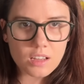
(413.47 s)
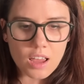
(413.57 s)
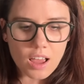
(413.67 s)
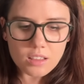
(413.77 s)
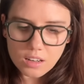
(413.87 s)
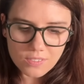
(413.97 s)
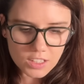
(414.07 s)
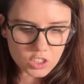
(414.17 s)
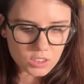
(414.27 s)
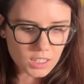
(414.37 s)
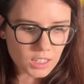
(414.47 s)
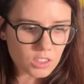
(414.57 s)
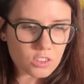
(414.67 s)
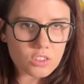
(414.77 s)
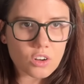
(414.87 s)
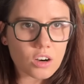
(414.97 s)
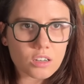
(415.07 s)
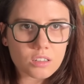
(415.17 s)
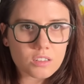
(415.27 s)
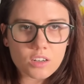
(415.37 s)
And then eventually your
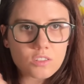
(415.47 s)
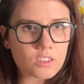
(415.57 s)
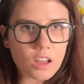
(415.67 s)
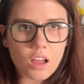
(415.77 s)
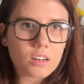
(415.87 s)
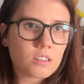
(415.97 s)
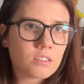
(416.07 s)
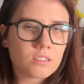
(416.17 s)
star turns on,